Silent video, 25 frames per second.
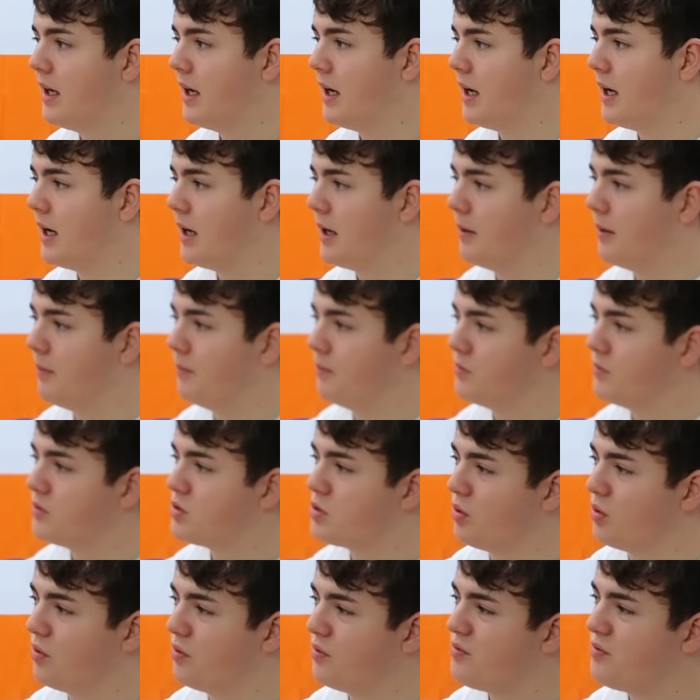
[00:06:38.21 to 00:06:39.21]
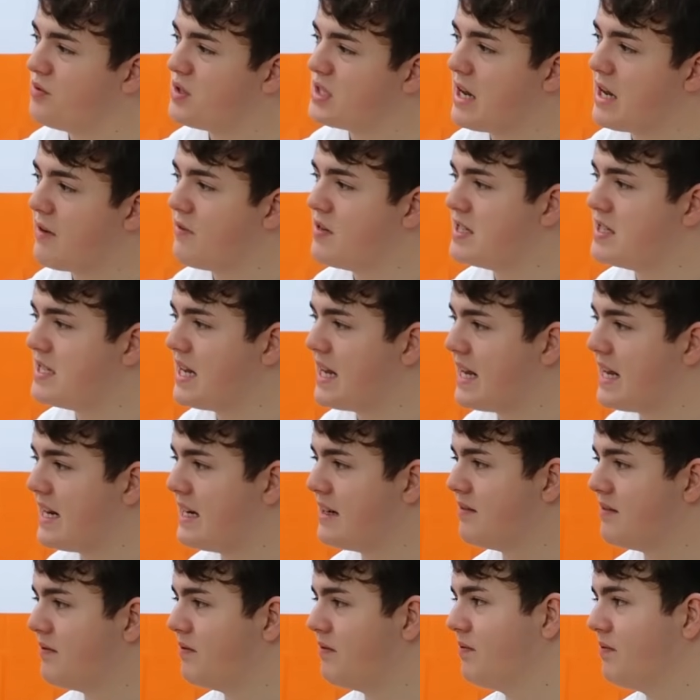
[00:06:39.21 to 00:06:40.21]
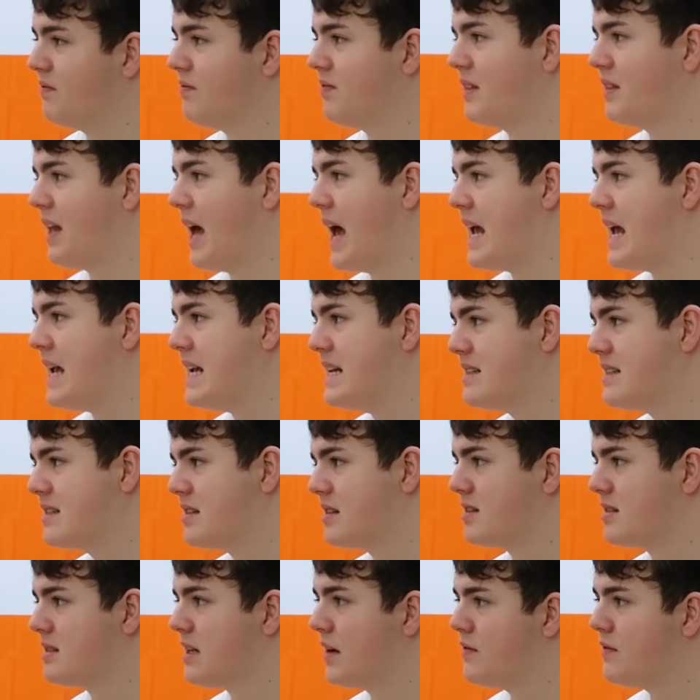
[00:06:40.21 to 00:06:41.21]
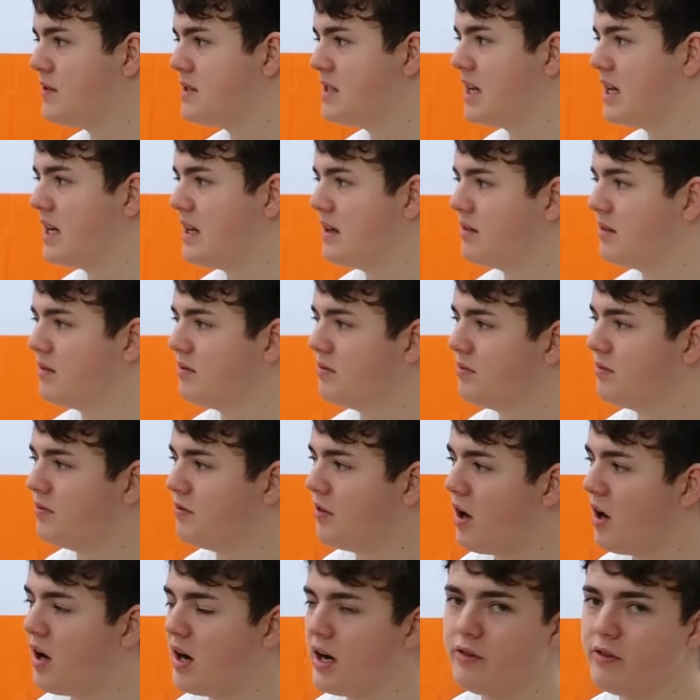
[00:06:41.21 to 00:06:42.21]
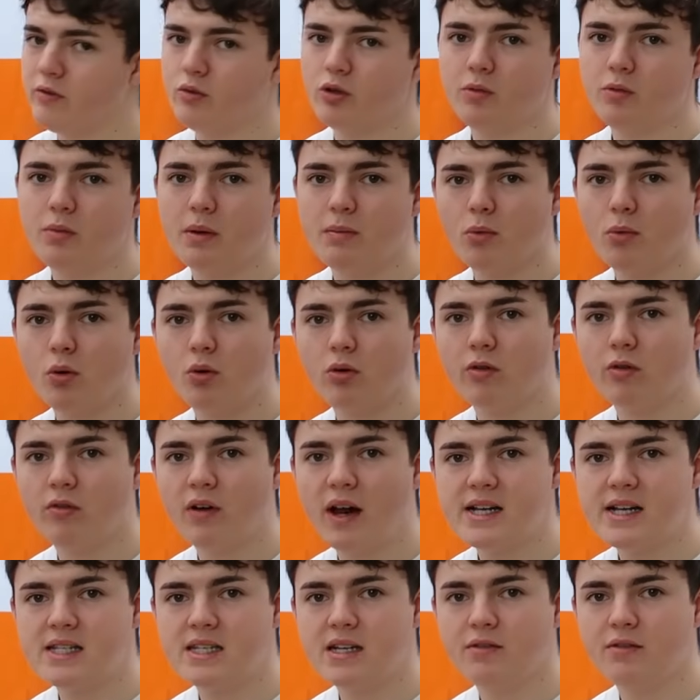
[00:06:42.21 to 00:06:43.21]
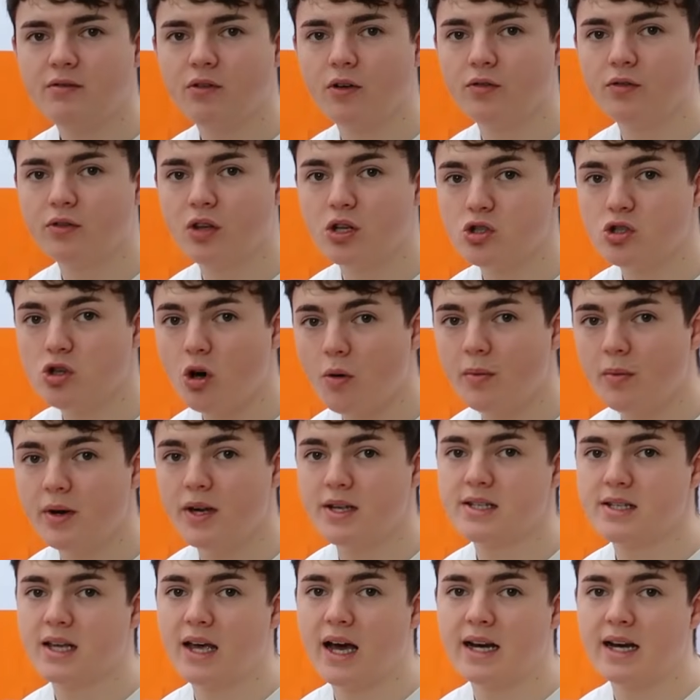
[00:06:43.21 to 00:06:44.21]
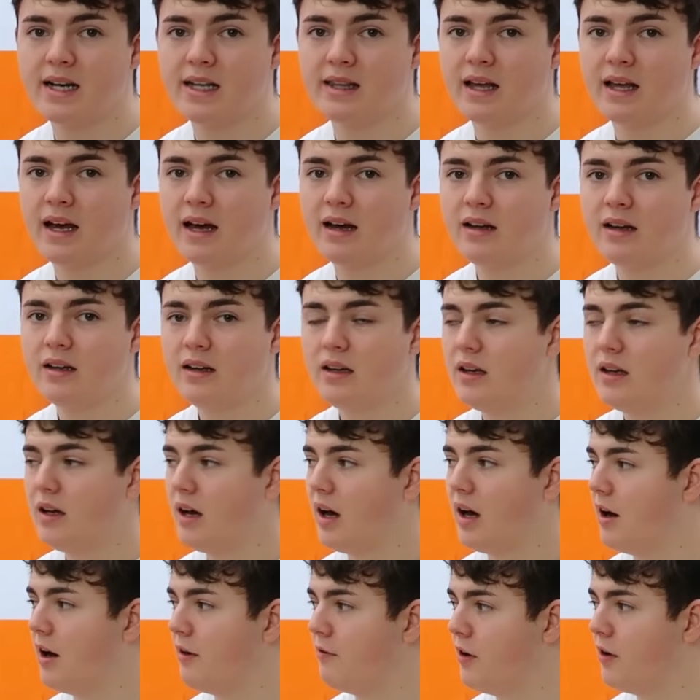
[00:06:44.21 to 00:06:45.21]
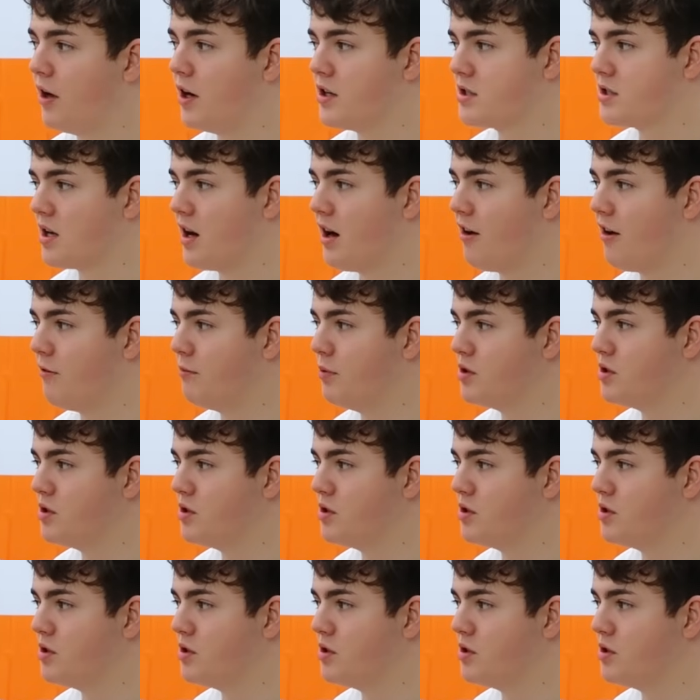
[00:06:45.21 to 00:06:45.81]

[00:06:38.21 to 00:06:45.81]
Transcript: Sort of 17-8, 17-5 would have been more reflective of the dominance they had in that first half.